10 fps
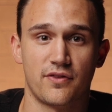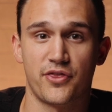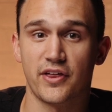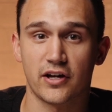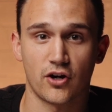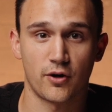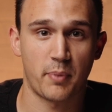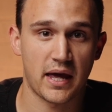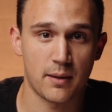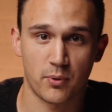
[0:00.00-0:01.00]
thicker
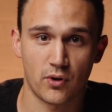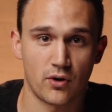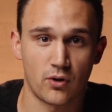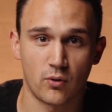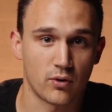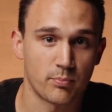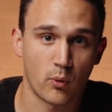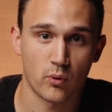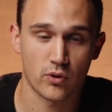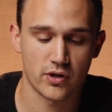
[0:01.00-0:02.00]
paper or
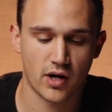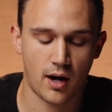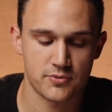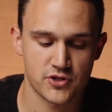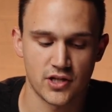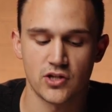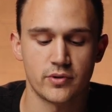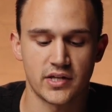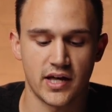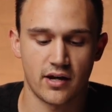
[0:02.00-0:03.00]
board option that you
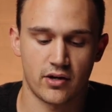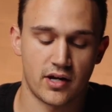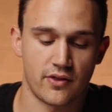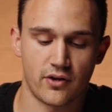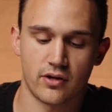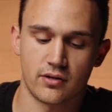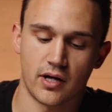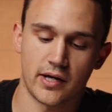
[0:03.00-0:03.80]
would get on another